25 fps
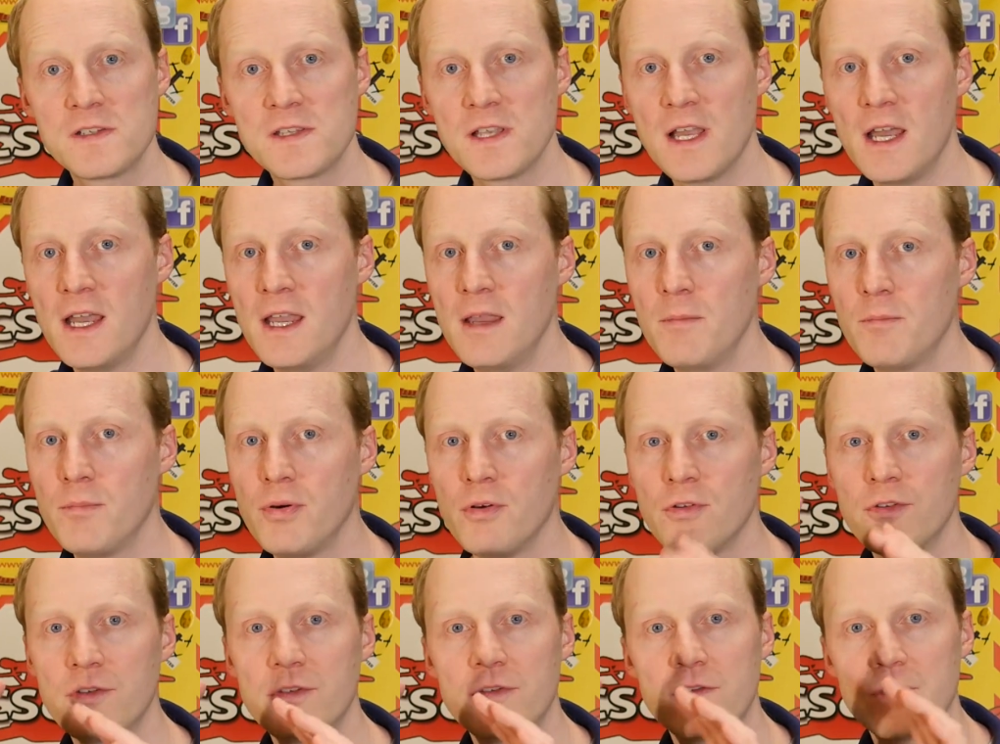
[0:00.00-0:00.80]

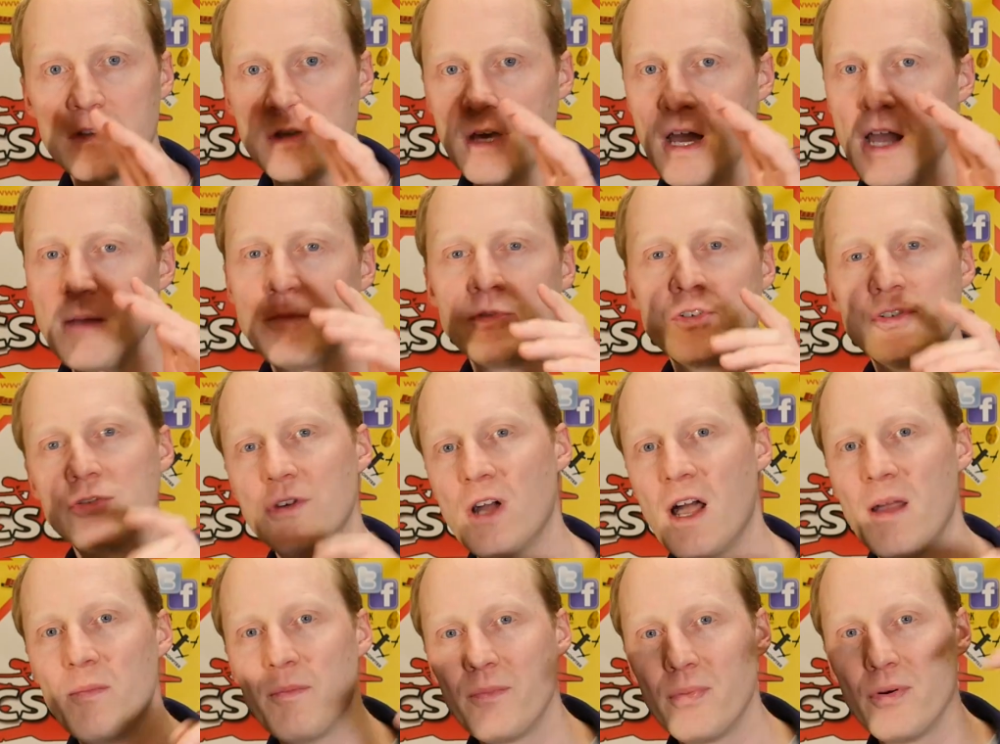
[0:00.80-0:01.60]
I'm sure
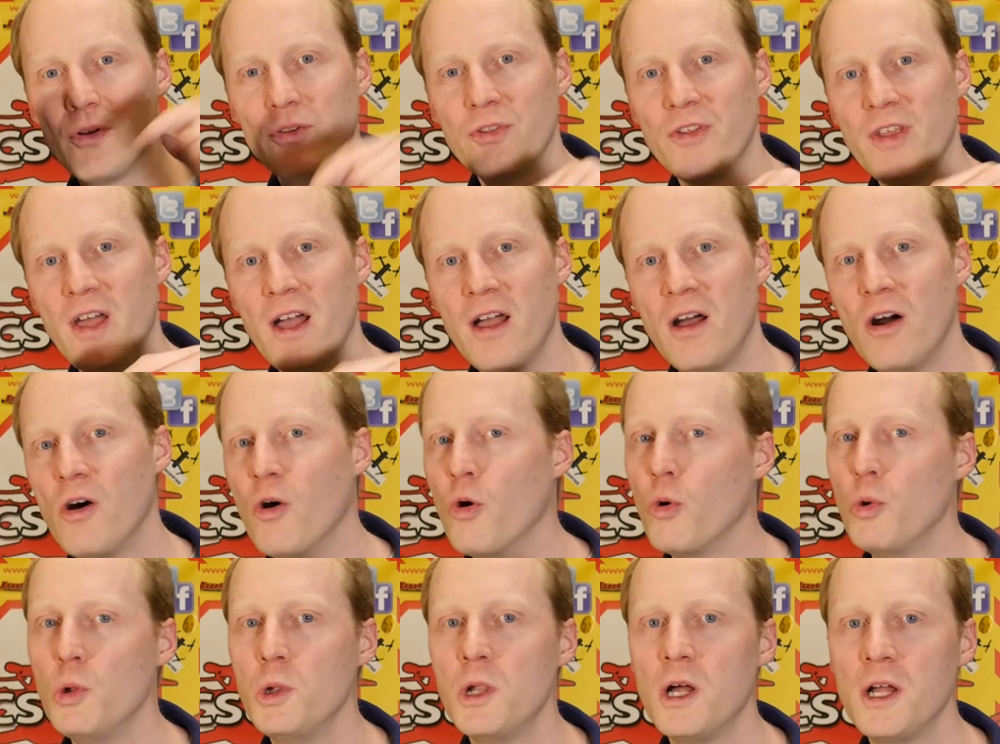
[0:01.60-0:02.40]
I put a
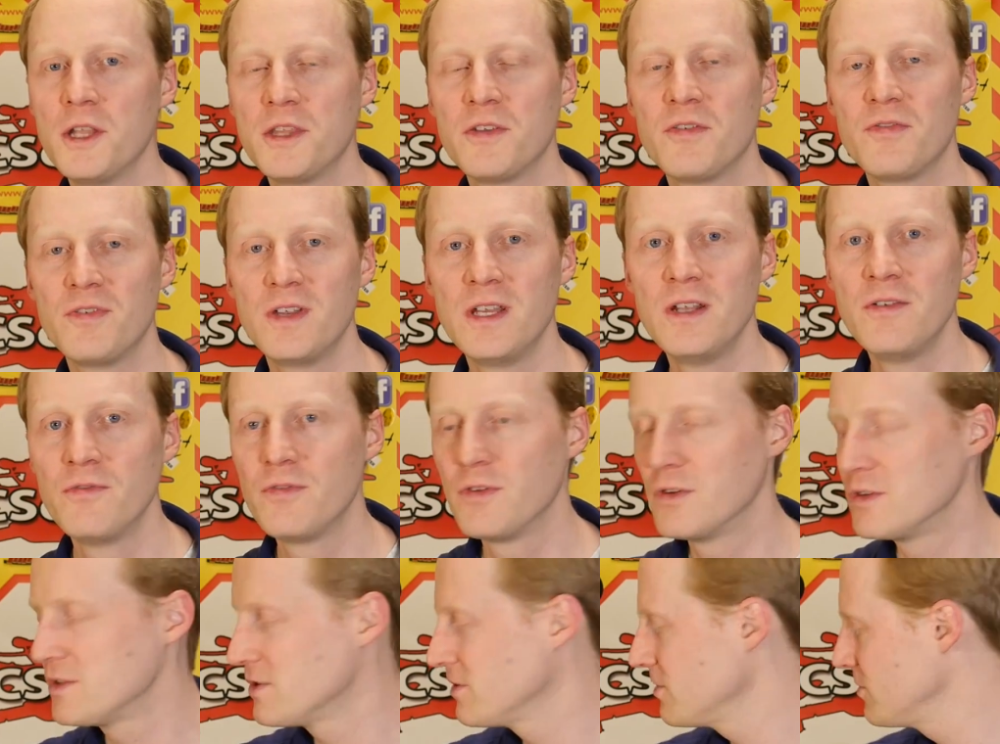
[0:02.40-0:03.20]
whole lot of
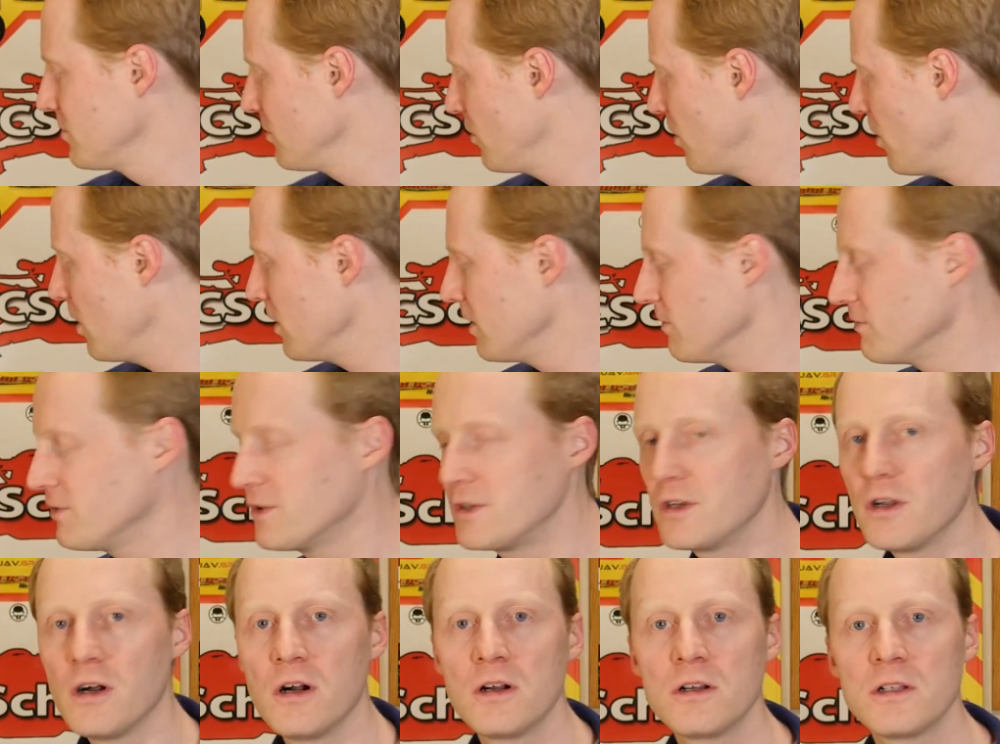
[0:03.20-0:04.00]
infos to all of the
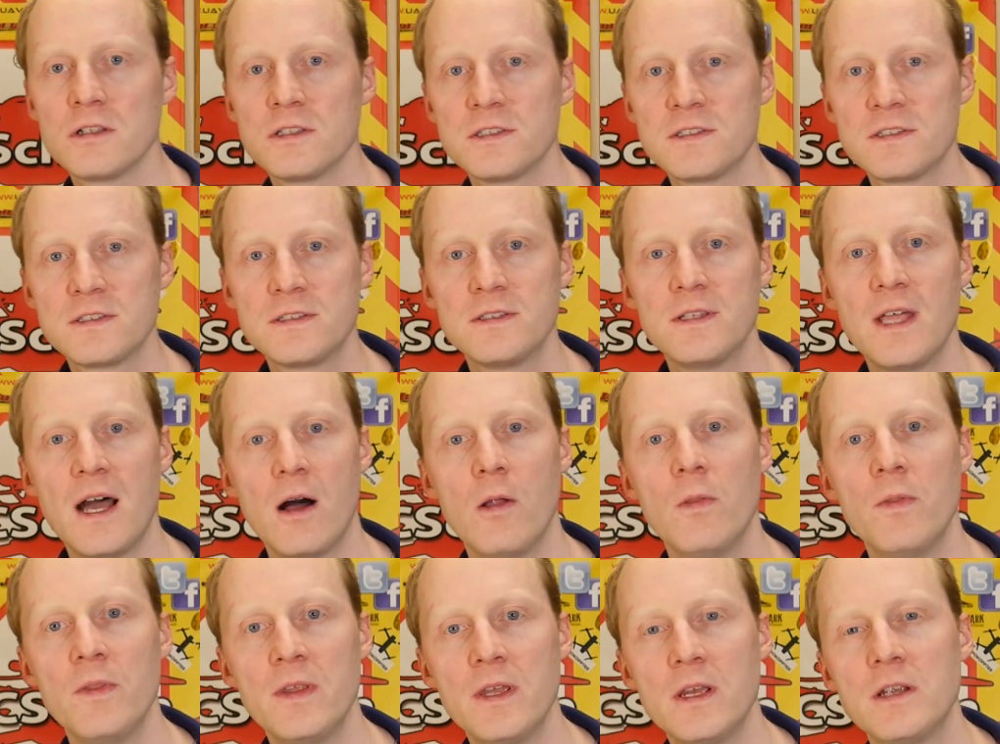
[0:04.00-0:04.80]
goggles
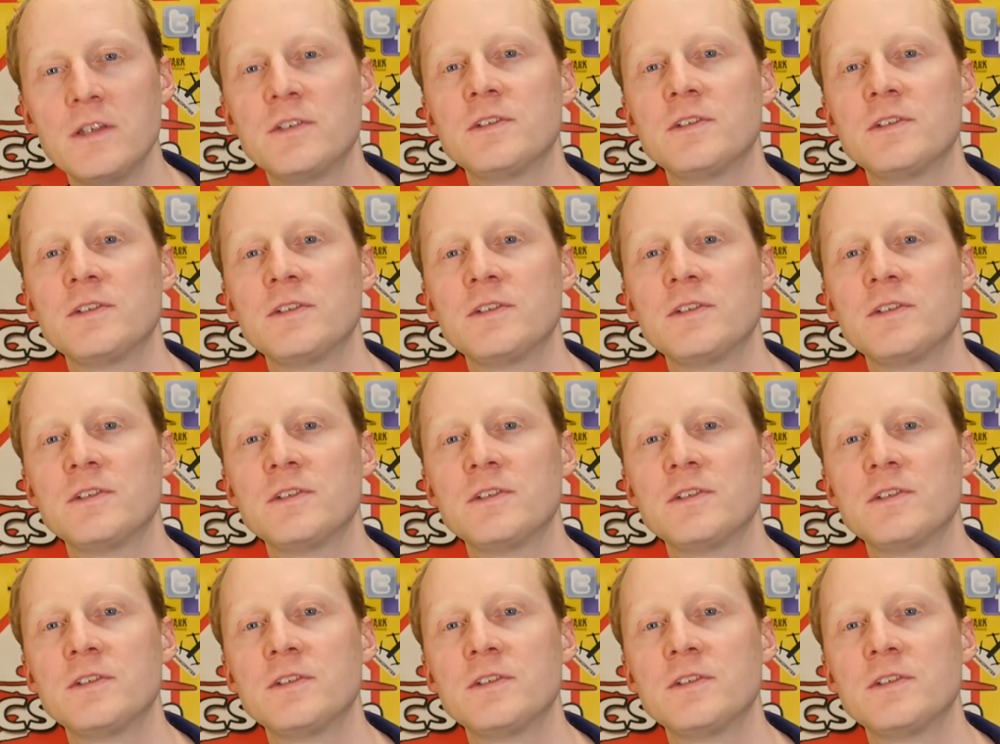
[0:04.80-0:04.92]
down there,